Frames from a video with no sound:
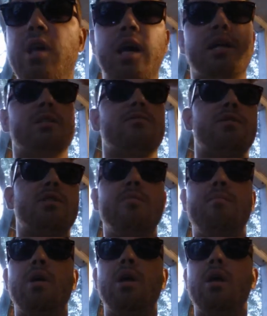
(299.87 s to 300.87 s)
you guys have
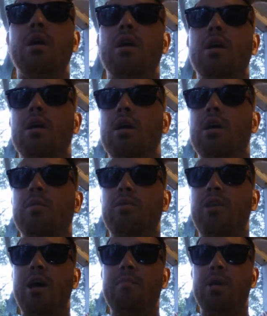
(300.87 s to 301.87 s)
sent me.
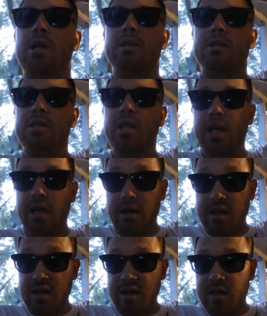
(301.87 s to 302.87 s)
With that being said,
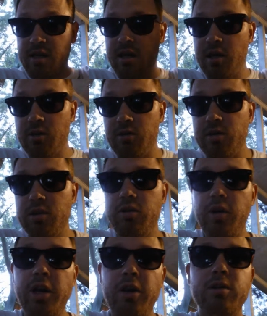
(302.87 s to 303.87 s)
Uncle
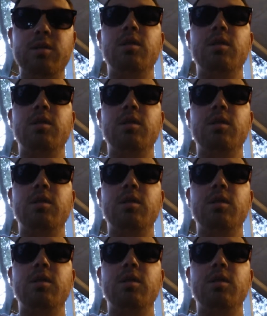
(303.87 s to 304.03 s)
Lou here